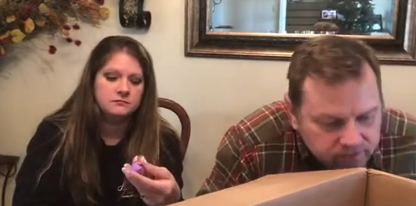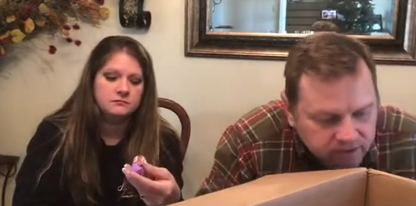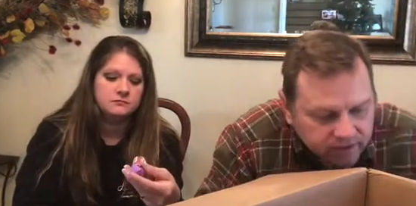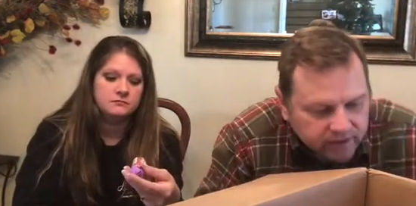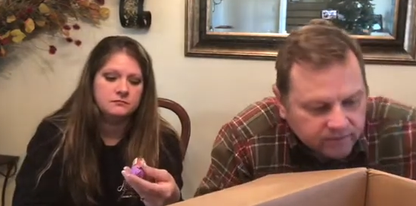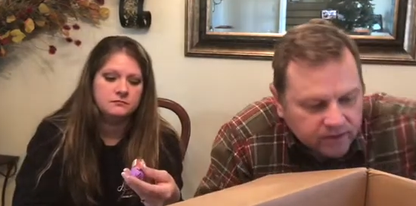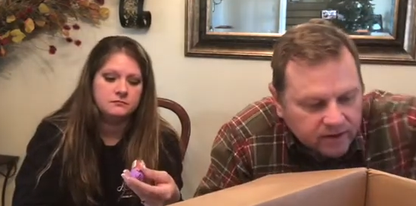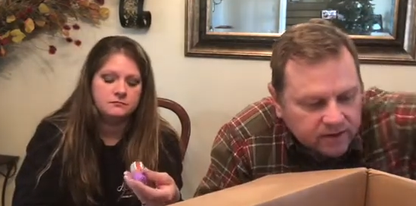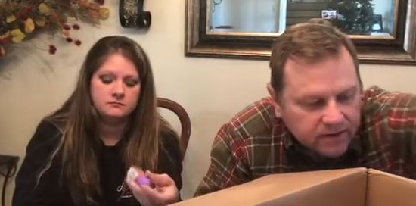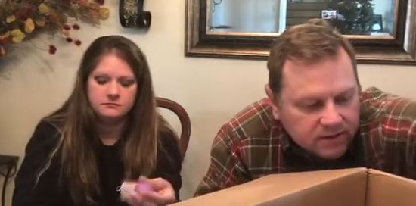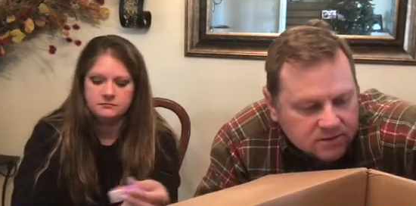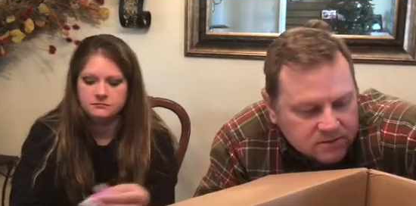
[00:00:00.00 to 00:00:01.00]

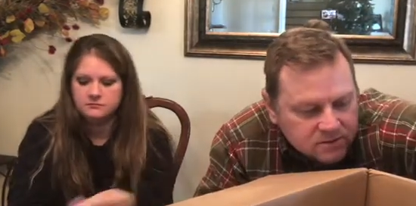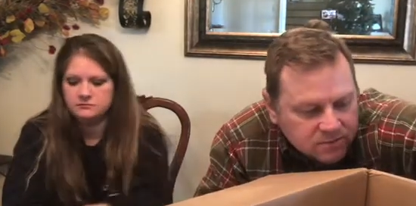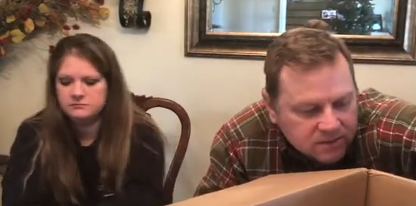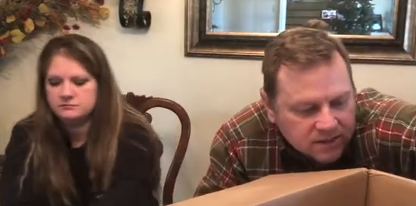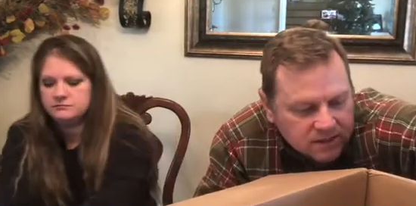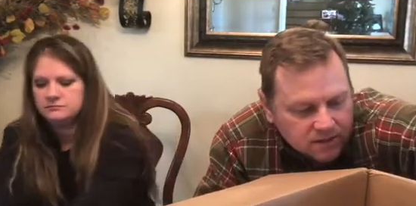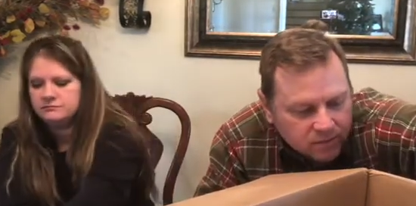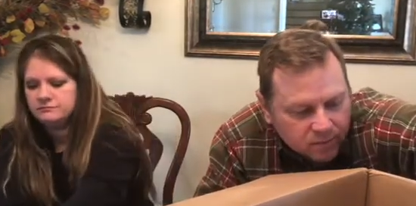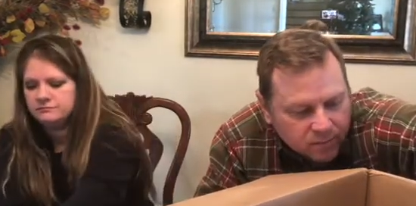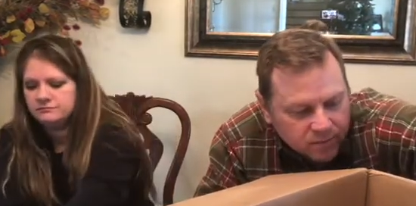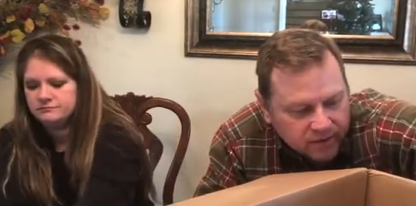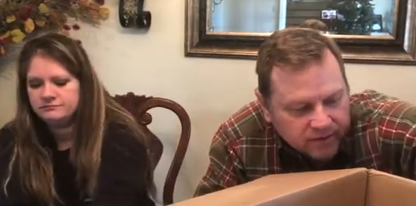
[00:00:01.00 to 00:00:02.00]
Speaker 1: Handwriting has some tiny
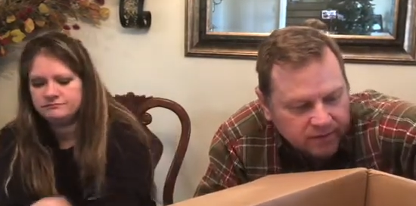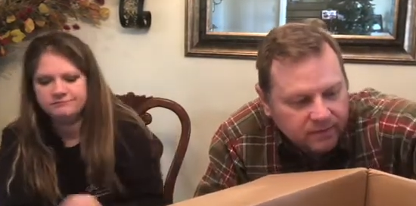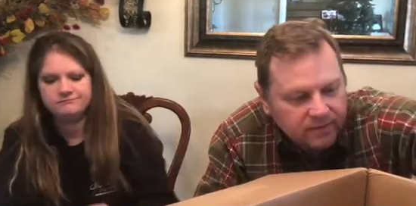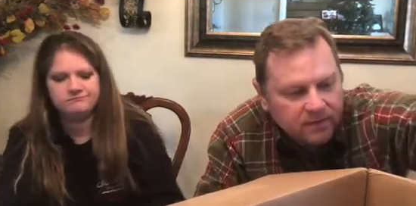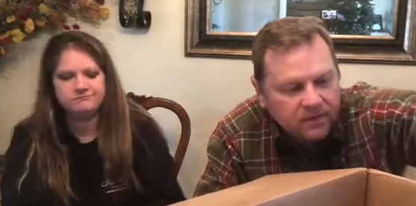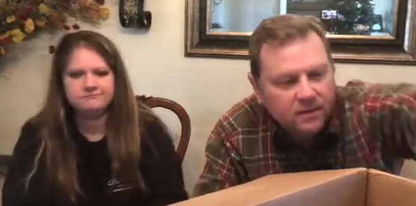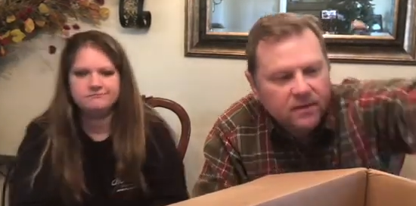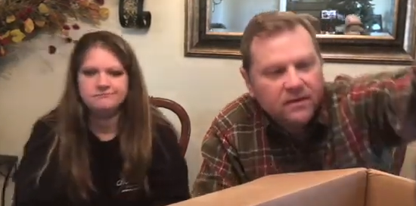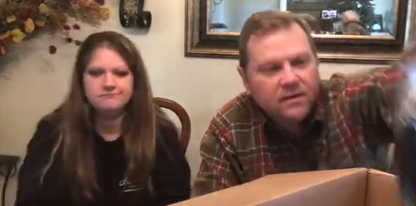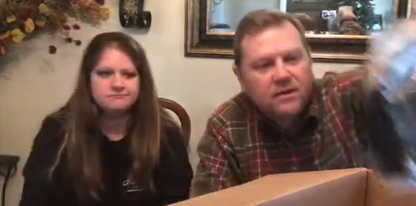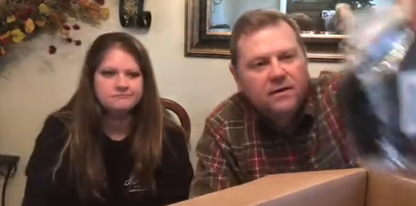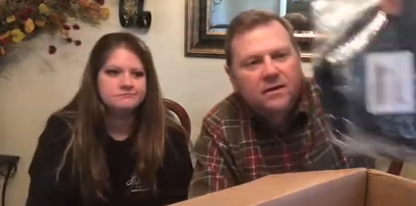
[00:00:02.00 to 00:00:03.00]
little print.
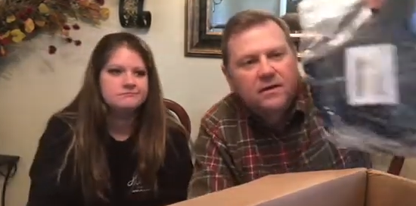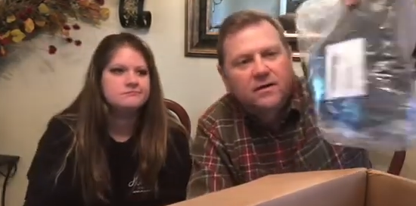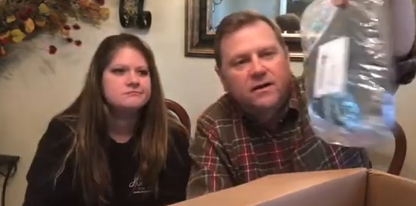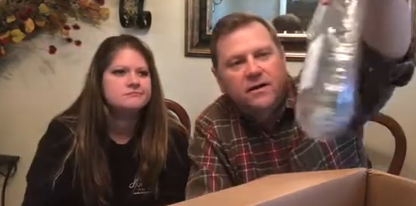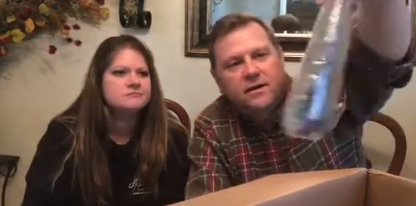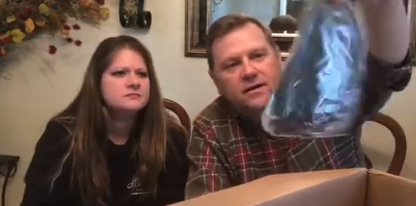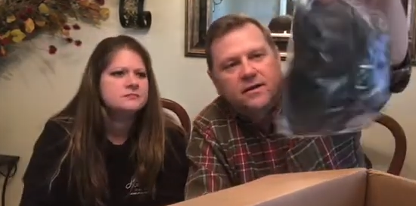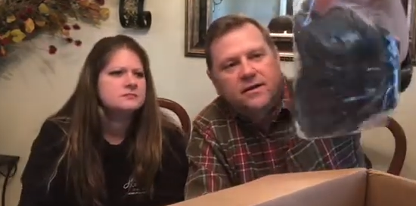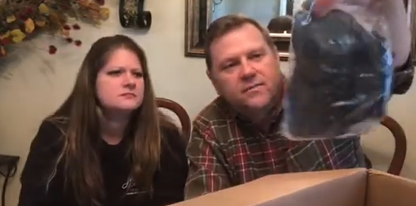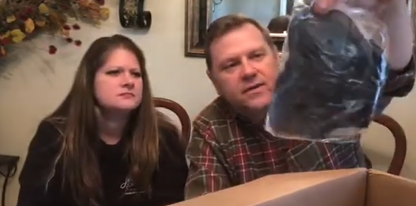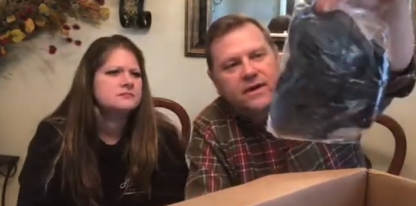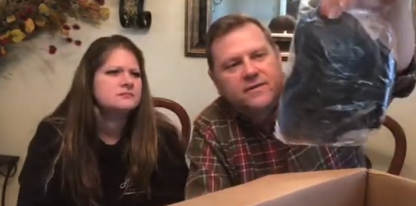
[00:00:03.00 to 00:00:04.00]
All right, and
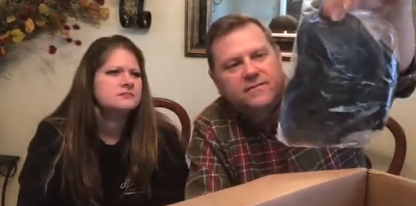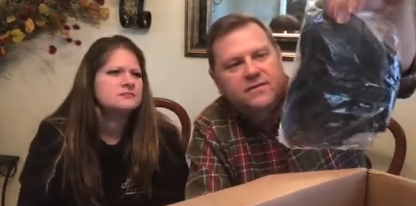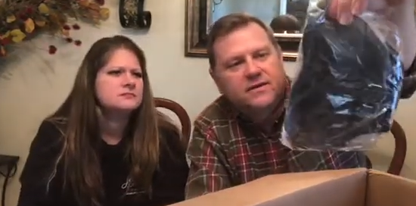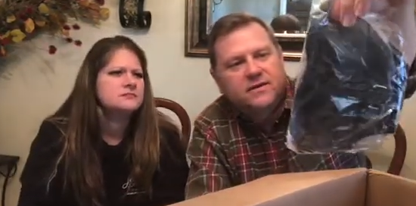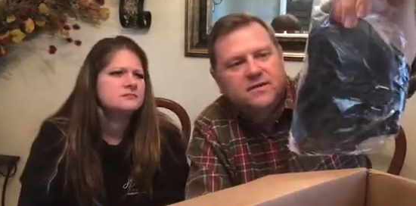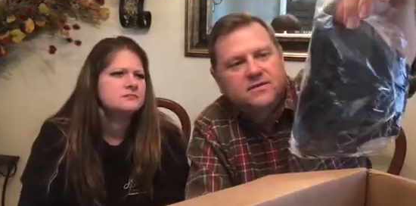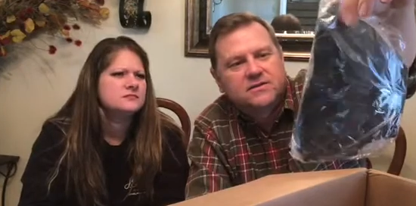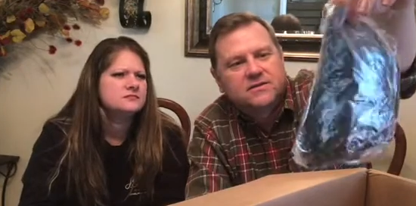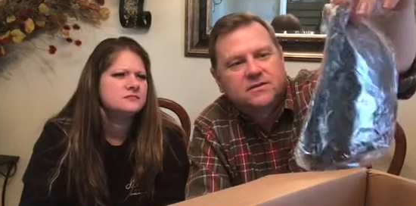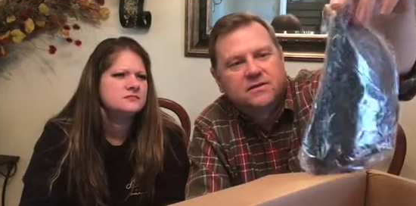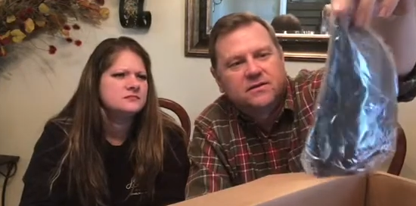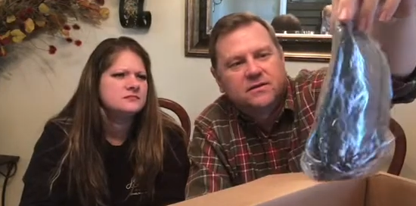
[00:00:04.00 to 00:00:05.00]
then we have this.
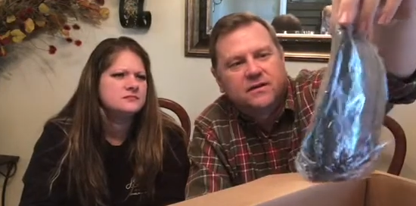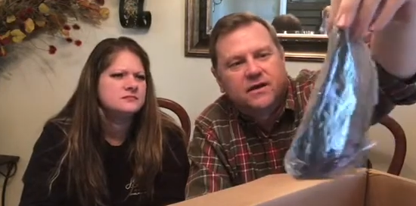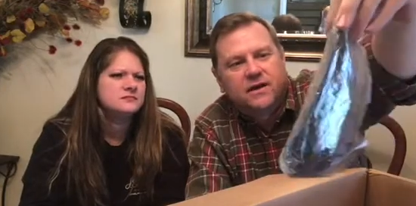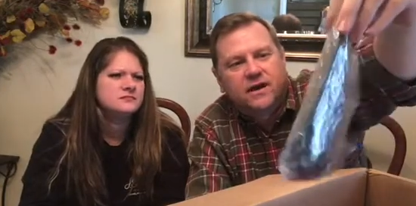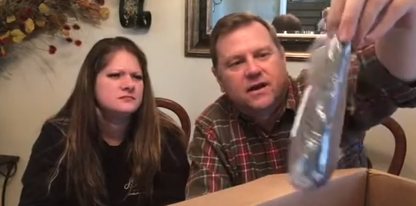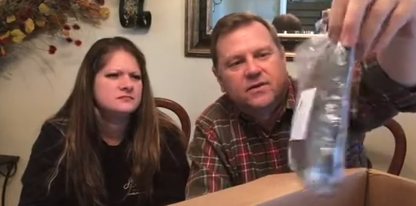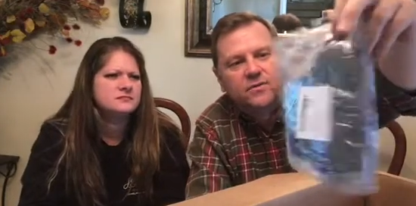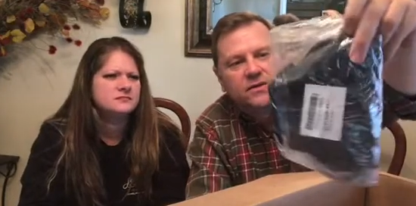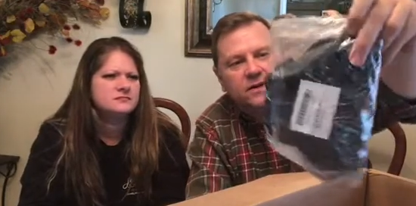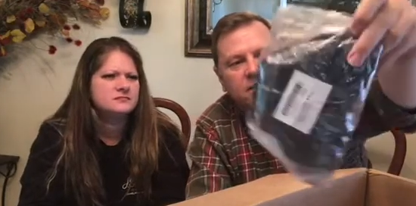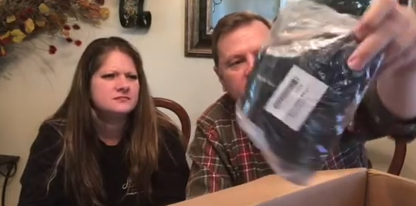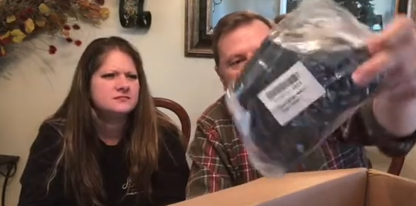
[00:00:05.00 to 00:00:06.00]
I know what
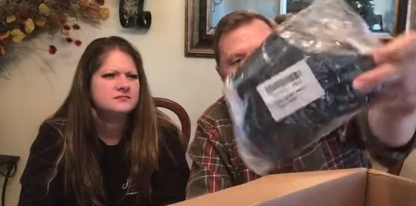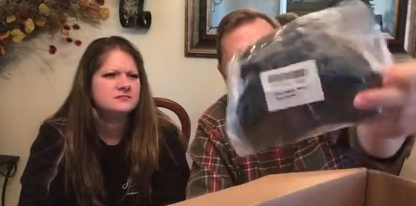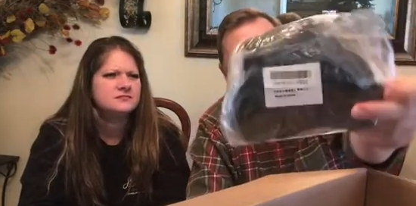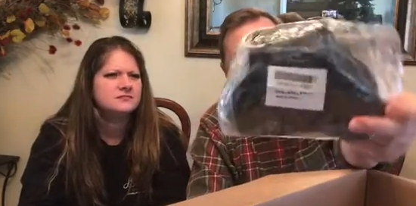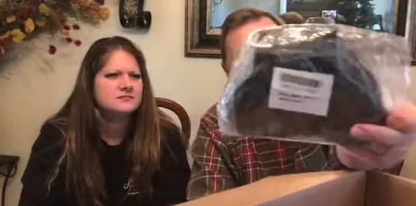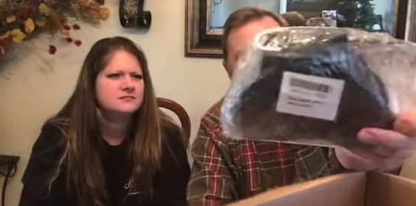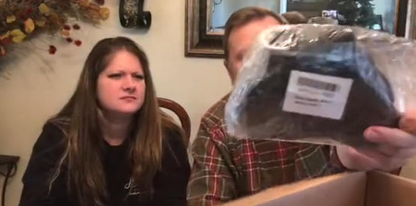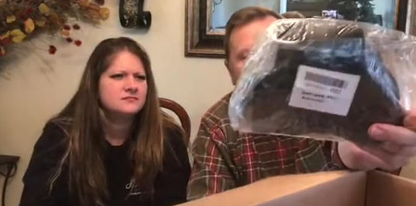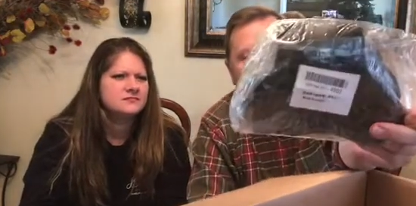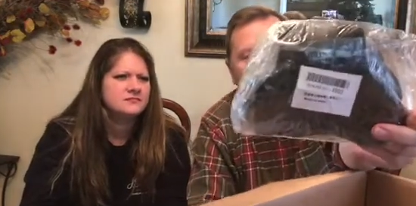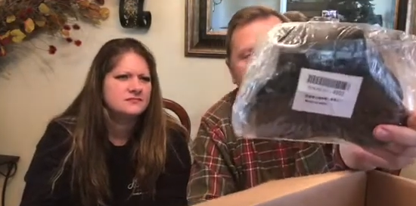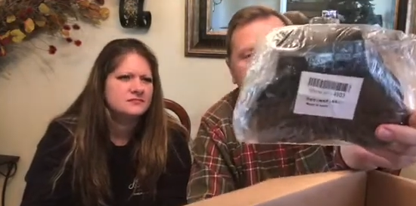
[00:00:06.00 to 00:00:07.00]
that is.
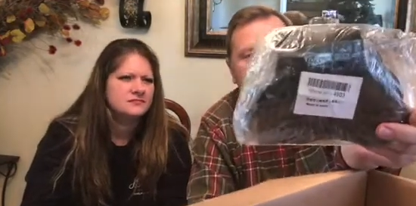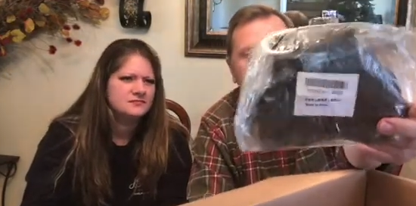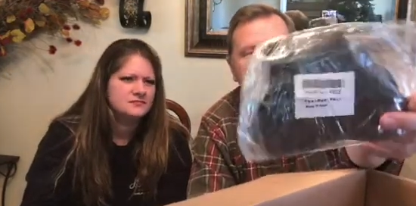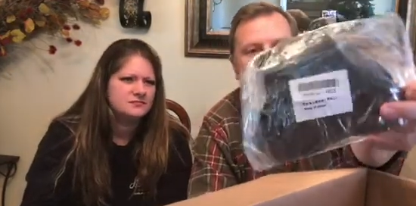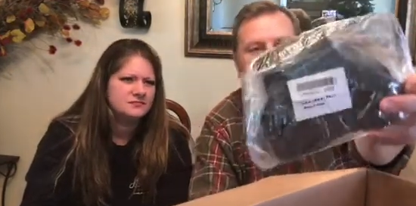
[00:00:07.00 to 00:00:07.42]
That is a,